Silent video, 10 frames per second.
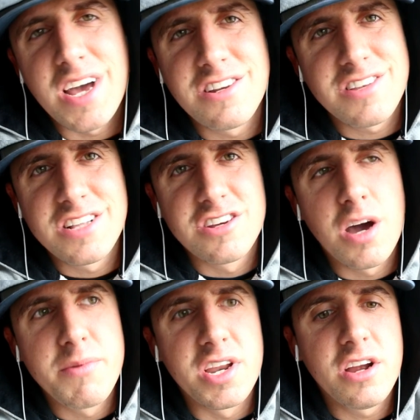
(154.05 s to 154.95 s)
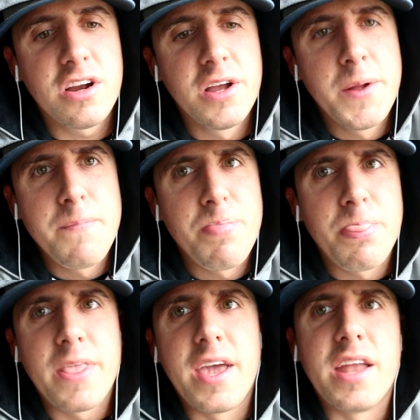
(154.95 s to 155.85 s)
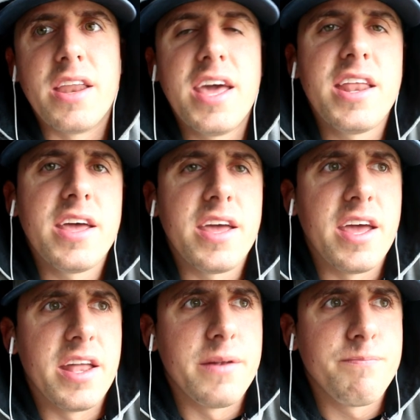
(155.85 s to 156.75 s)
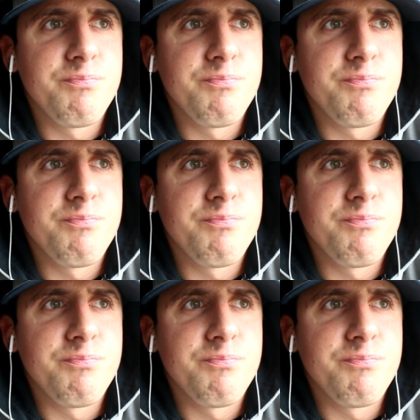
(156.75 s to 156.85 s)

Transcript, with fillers: I just like to come in here and hit it, and